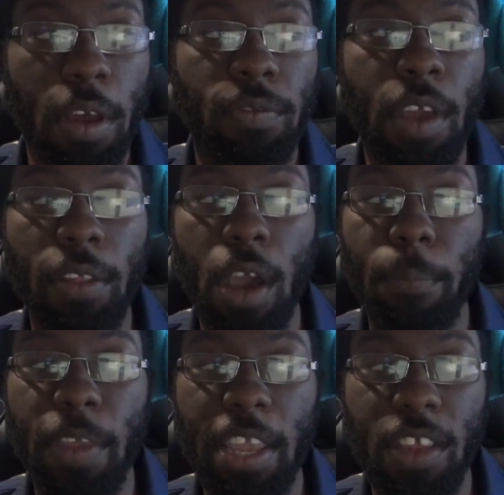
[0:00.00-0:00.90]
not
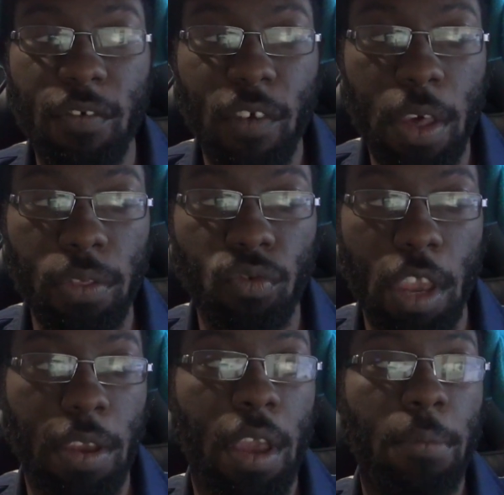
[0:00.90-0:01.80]
updating their
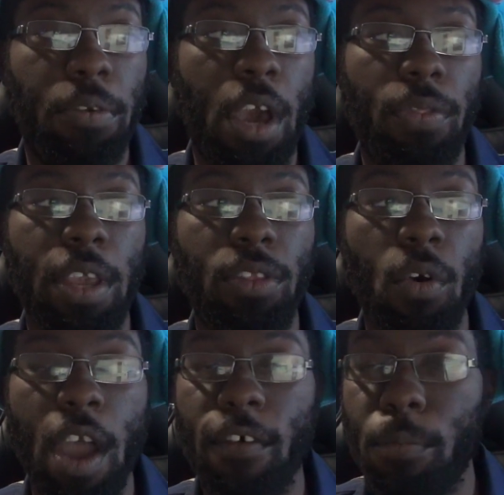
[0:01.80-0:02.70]
registry because they
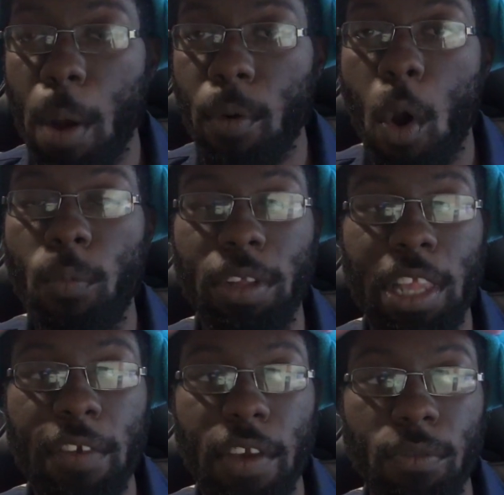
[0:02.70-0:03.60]
don't have a proper home to
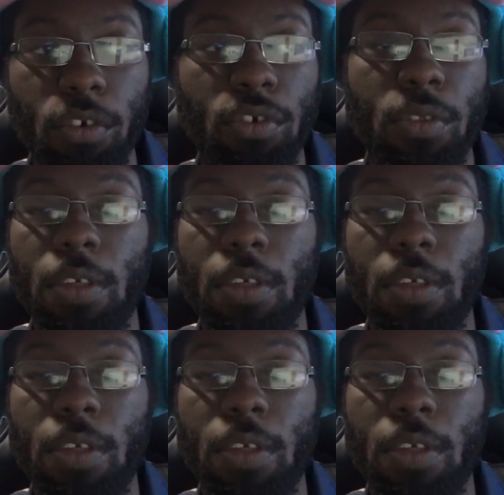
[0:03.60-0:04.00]
live in, which is